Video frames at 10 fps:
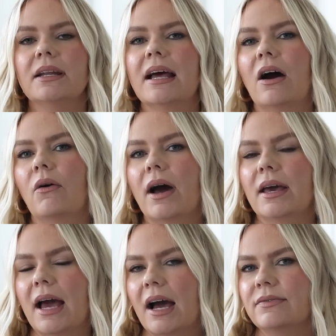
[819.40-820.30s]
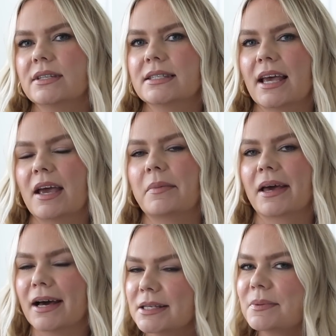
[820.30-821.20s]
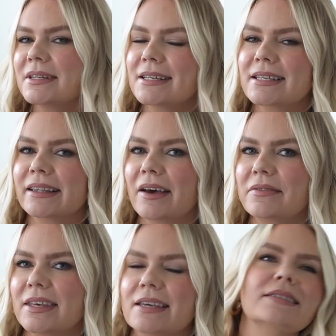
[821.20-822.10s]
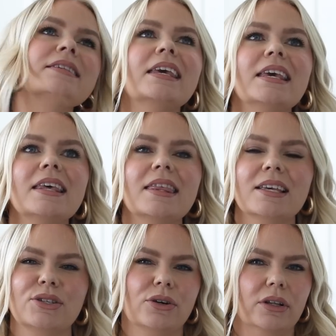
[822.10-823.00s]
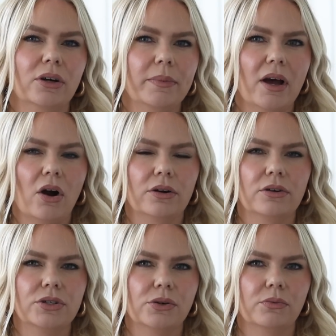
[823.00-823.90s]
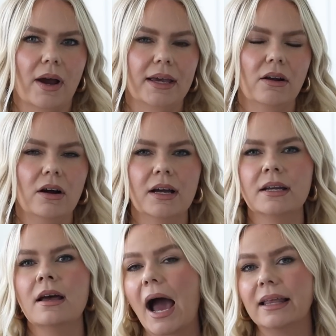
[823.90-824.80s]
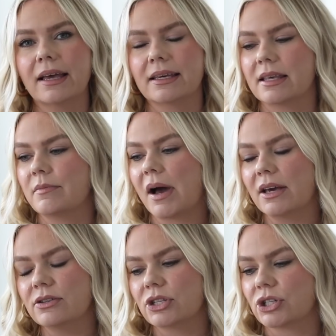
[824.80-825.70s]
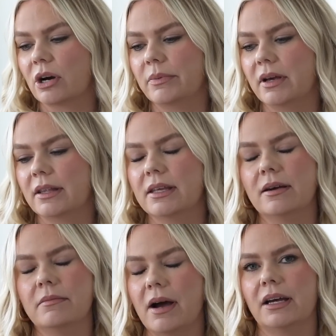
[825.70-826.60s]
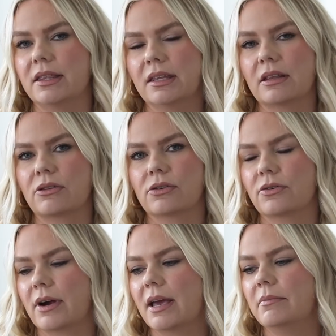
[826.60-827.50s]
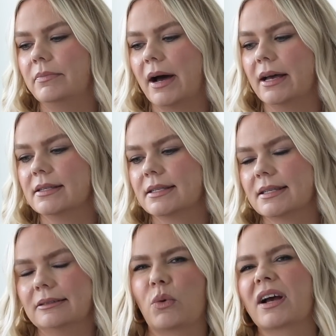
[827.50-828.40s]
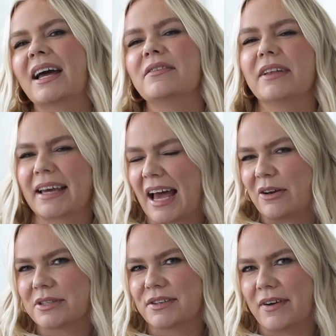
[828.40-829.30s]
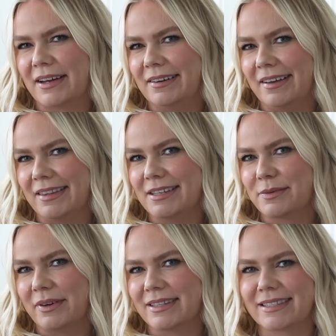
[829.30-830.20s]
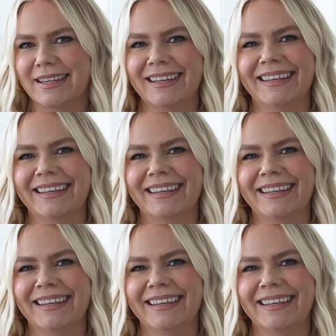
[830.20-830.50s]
Now, I have to say, my husband doesn't love these. He thinks they're a little bit harder to write on. I like them. I use a Sharpie on them. I think that they're great, but we're kind of like a house divided on these ones.